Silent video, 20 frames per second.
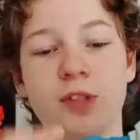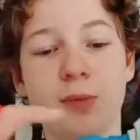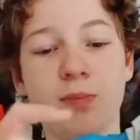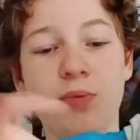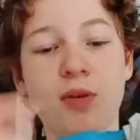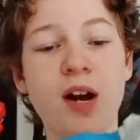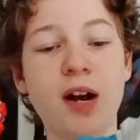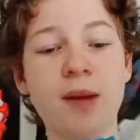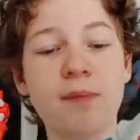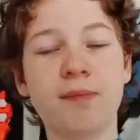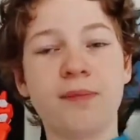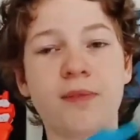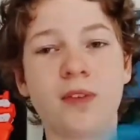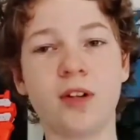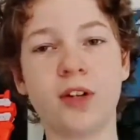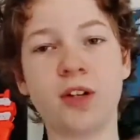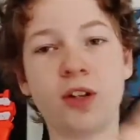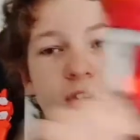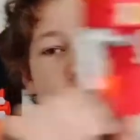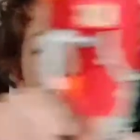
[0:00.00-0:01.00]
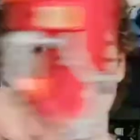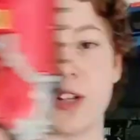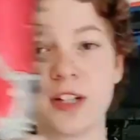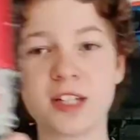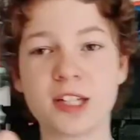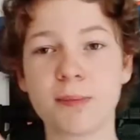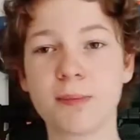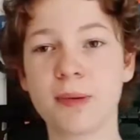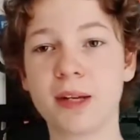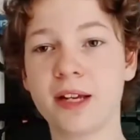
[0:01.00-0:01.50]
To prime, you can
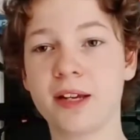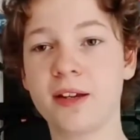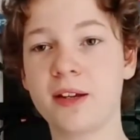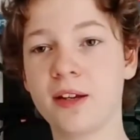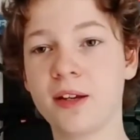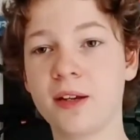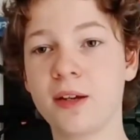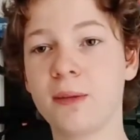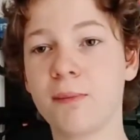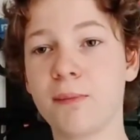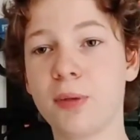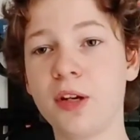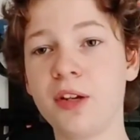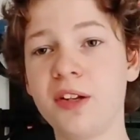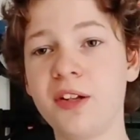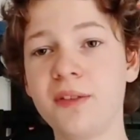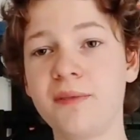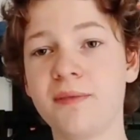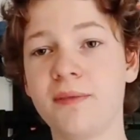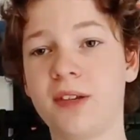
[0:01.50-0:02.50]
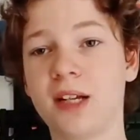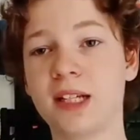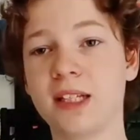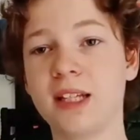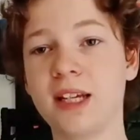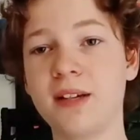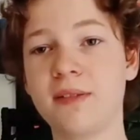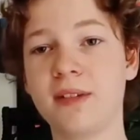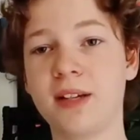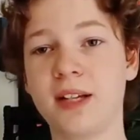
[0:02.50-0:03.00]
simply pull on it like
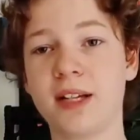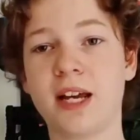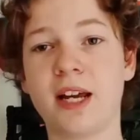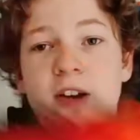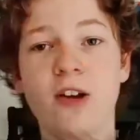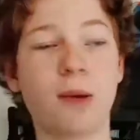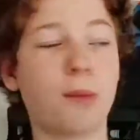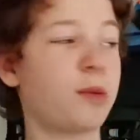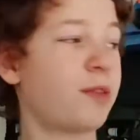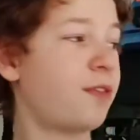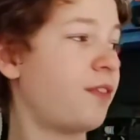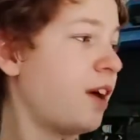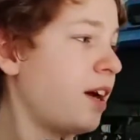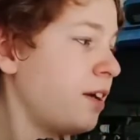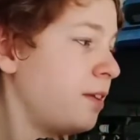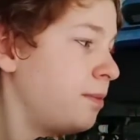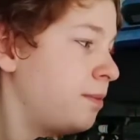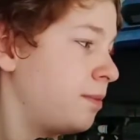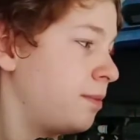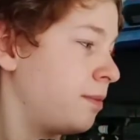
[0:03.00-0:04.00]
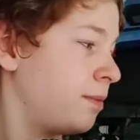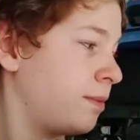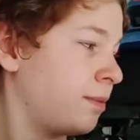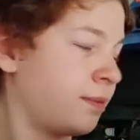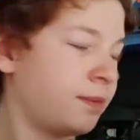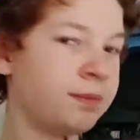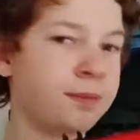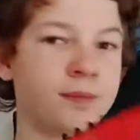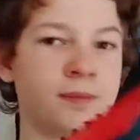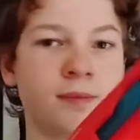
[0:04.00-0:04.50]
that, and now you're able to fire,
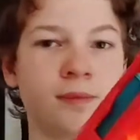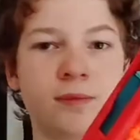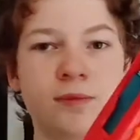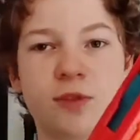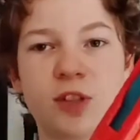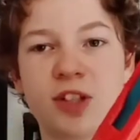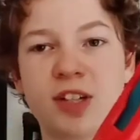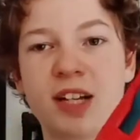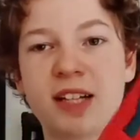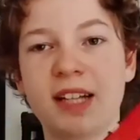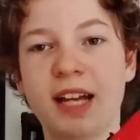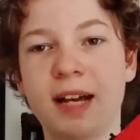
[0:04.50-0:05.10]
just like